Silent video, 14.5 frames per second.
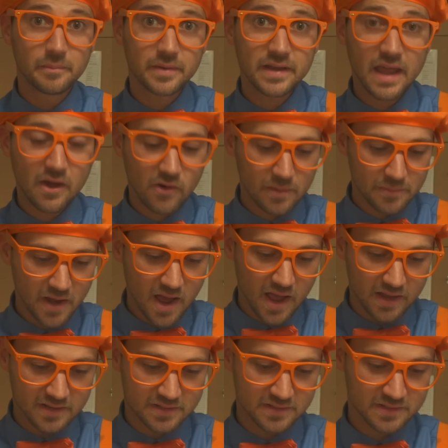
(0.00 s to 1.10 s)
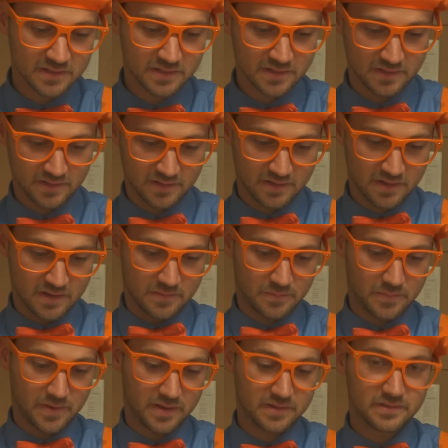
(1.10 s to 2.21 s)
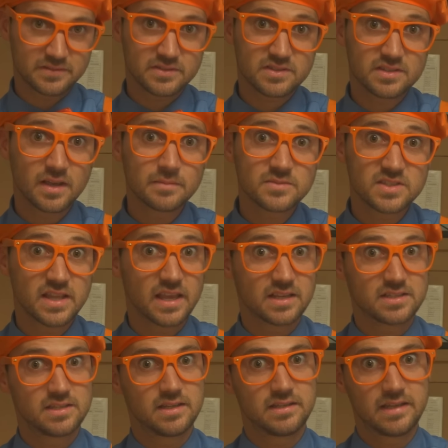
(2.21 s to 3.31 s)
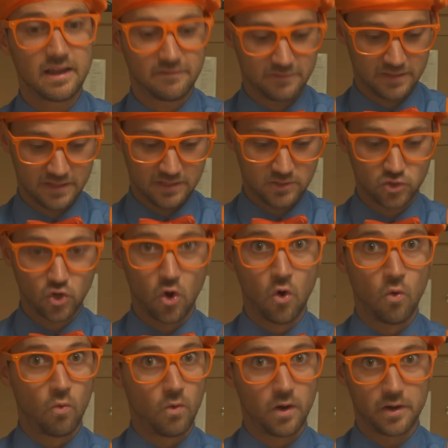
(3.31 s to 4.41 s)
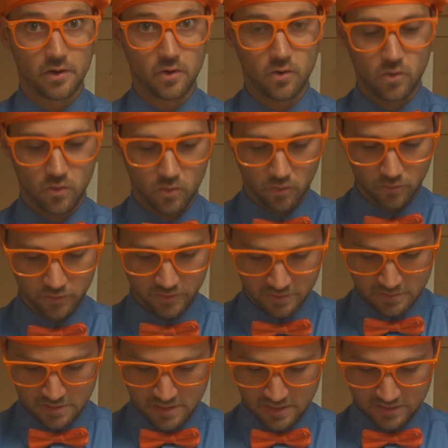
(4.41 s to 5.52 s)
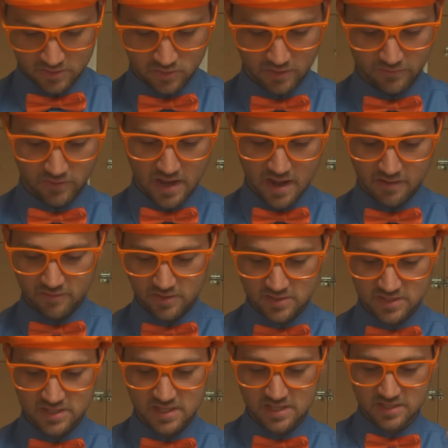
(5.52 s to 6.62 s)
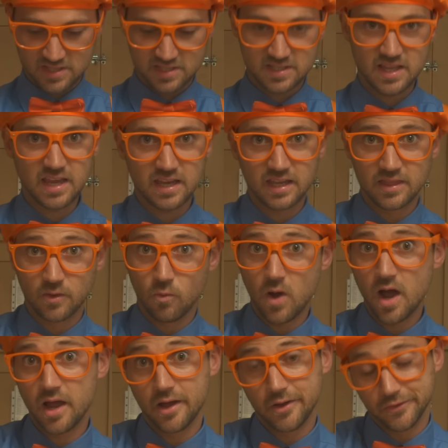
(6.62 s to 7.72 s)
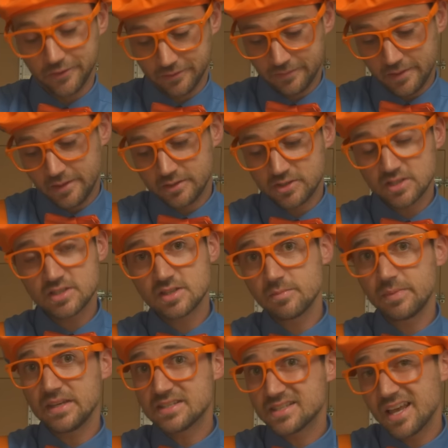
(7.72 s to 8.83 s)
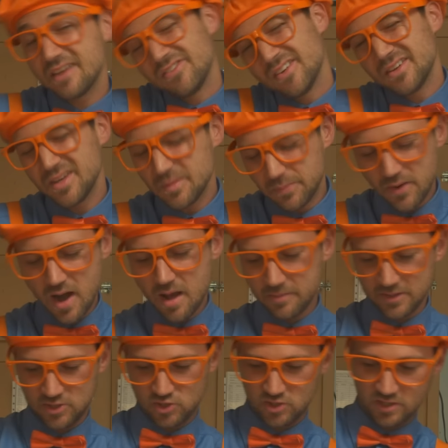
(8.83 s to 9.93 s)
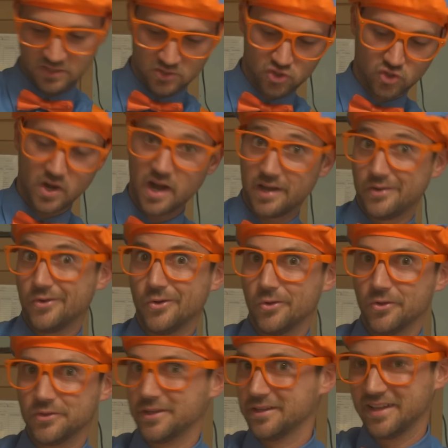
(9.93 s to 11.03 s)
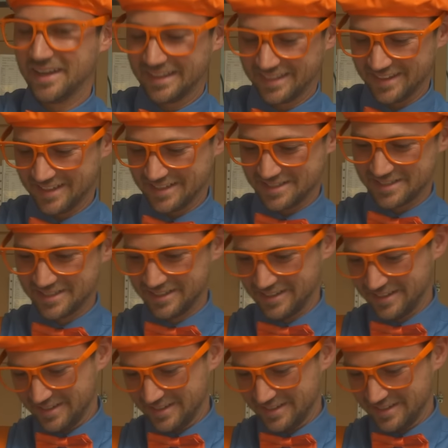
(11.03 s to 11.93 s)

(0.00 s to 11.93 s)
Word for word: but now I'm not. But some snakes you definitely don't want to hold. So if you ever see a snake in the wild, just to be safe, you probably shouldn't try and hold it like this.